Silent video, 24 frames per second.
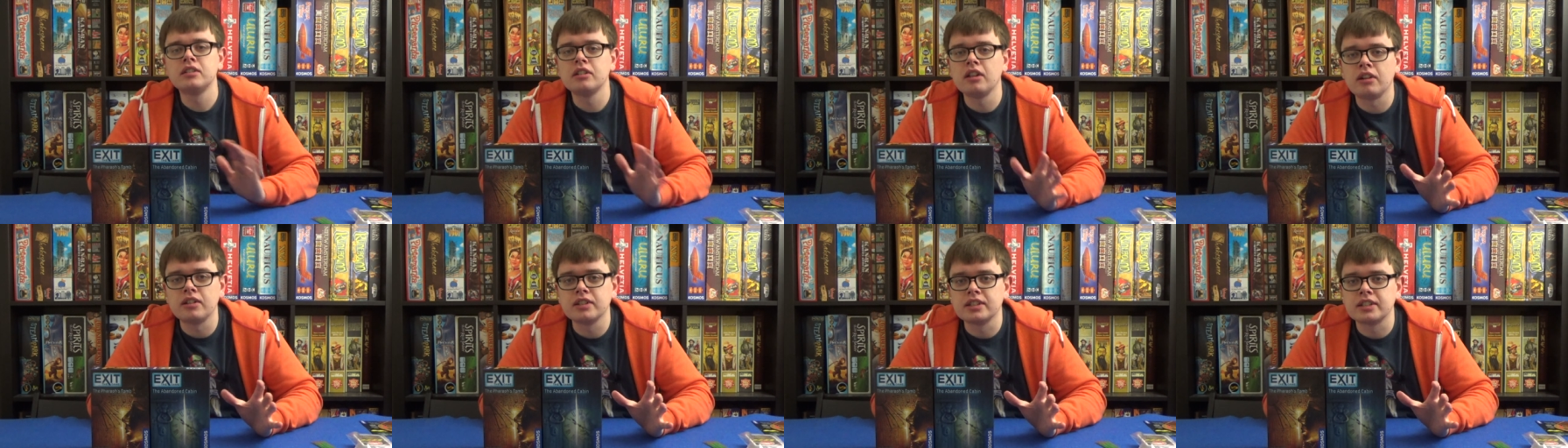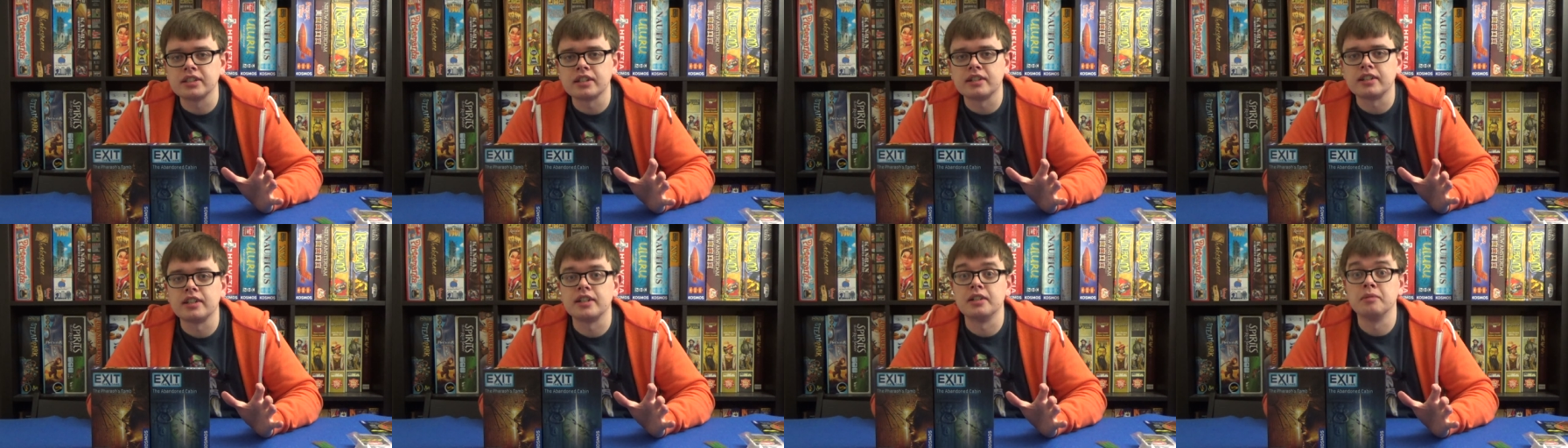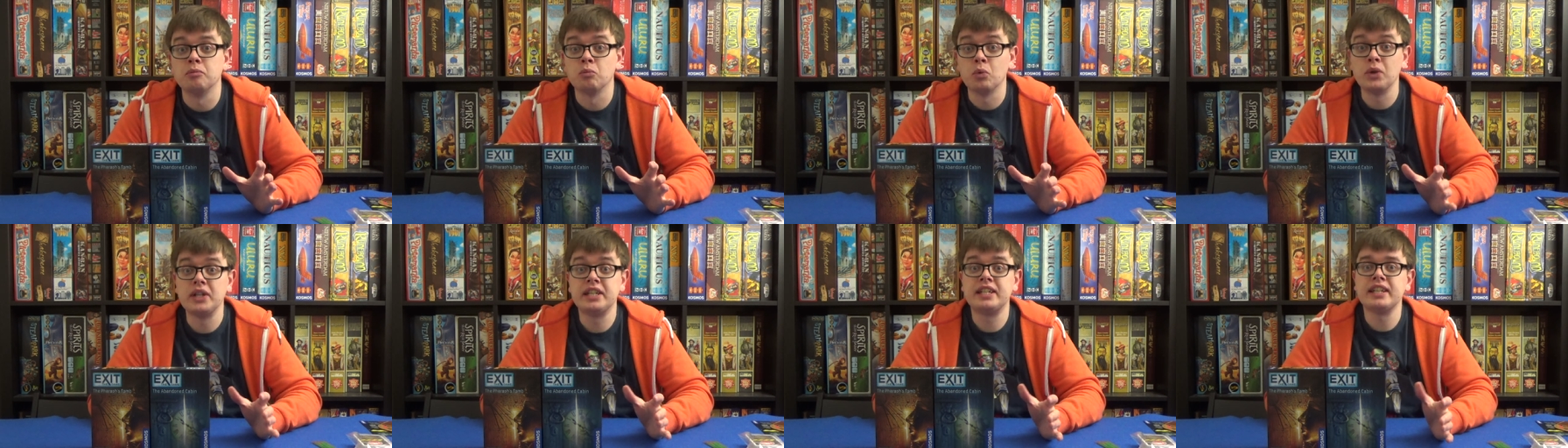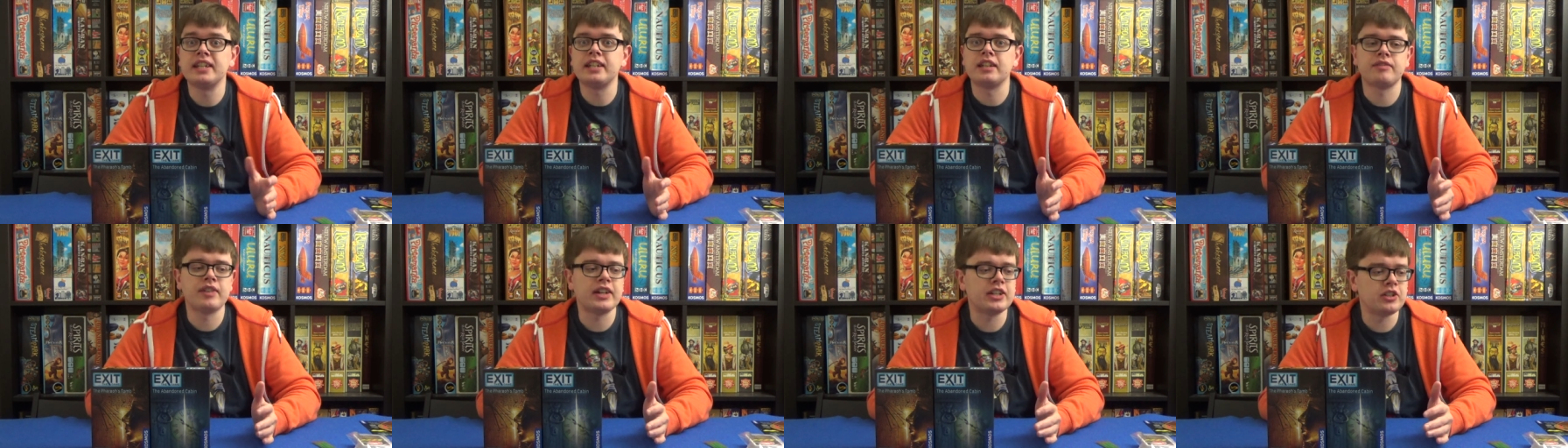long time,
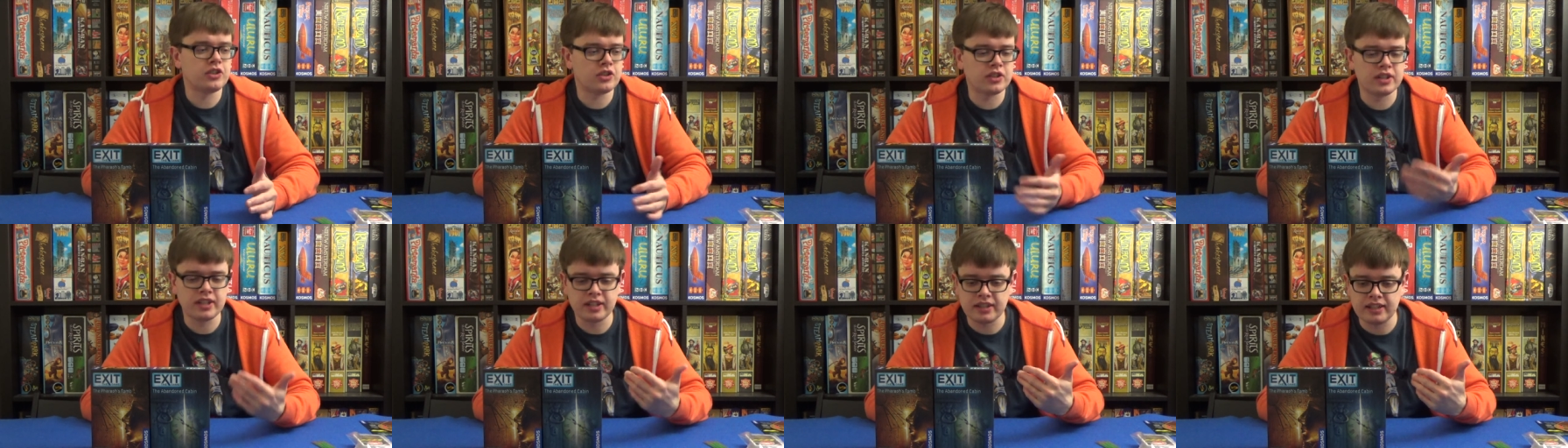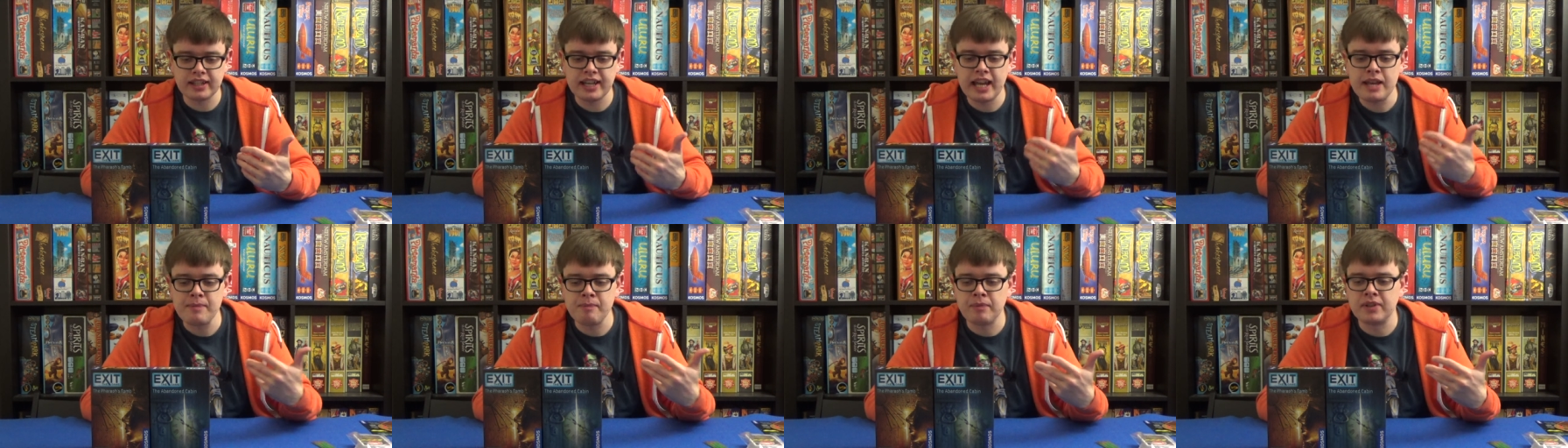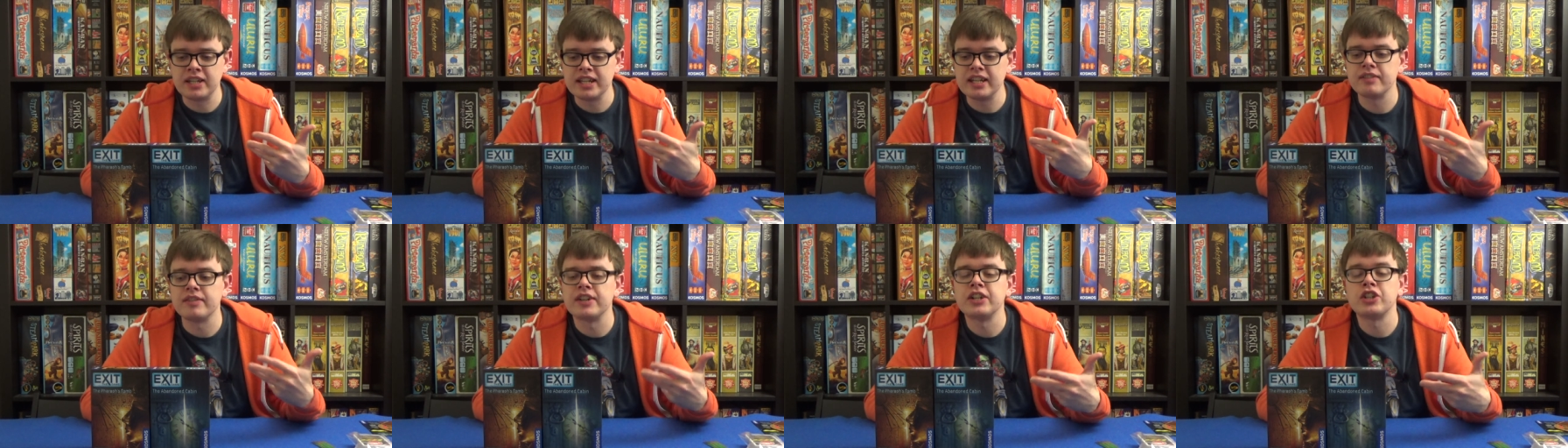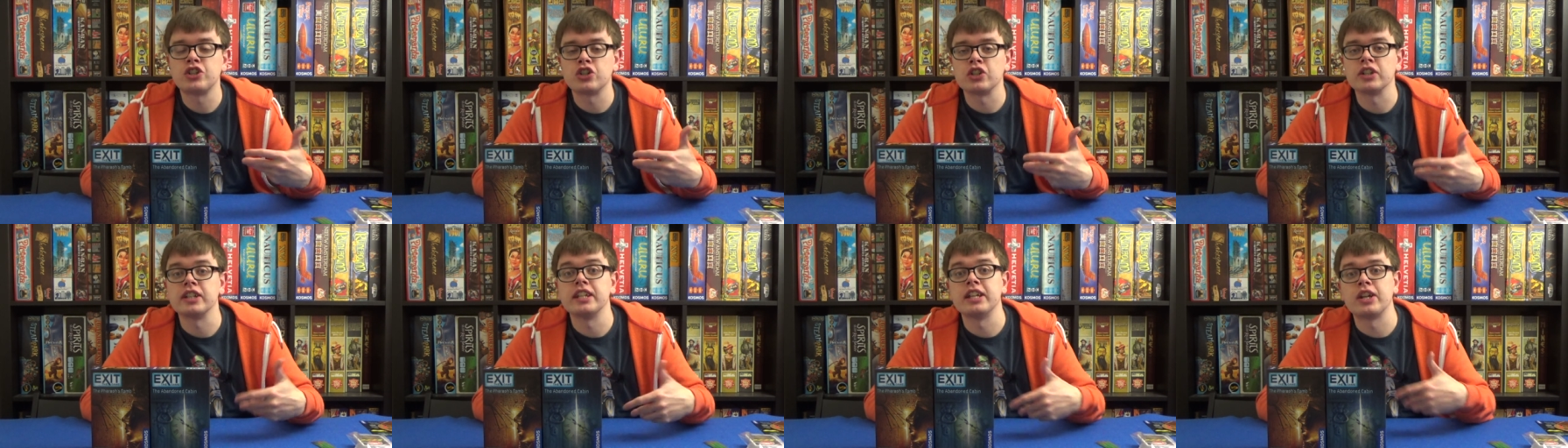the game did
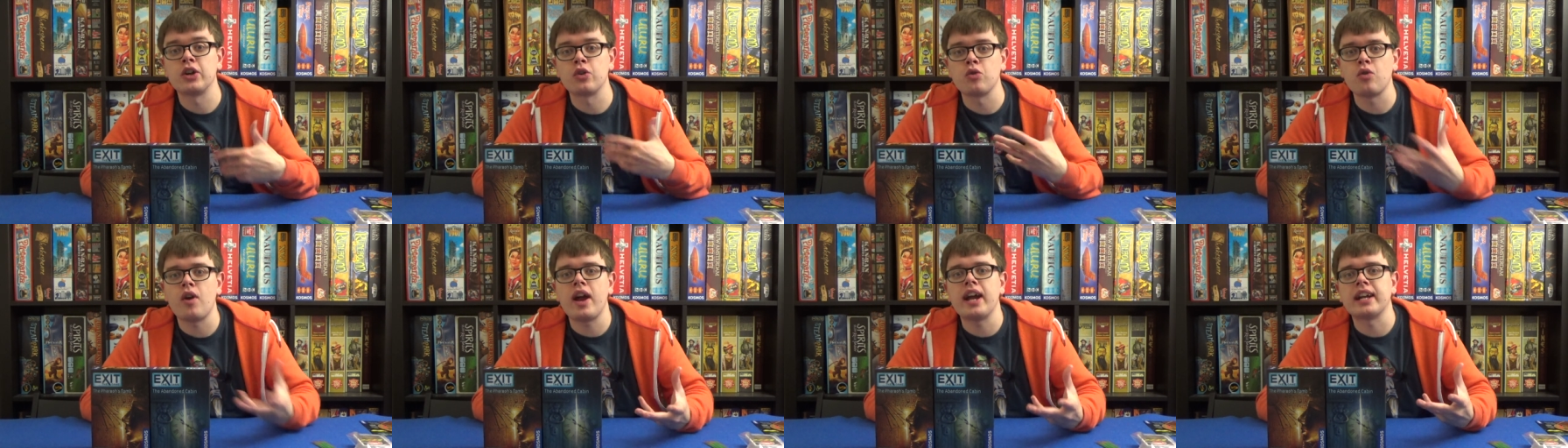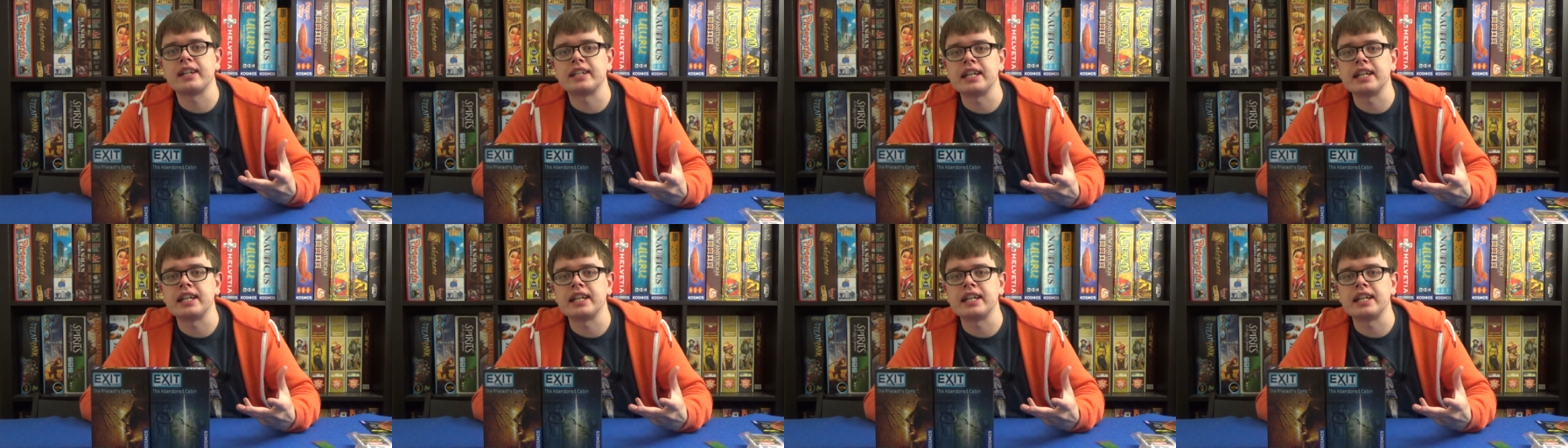eventually crack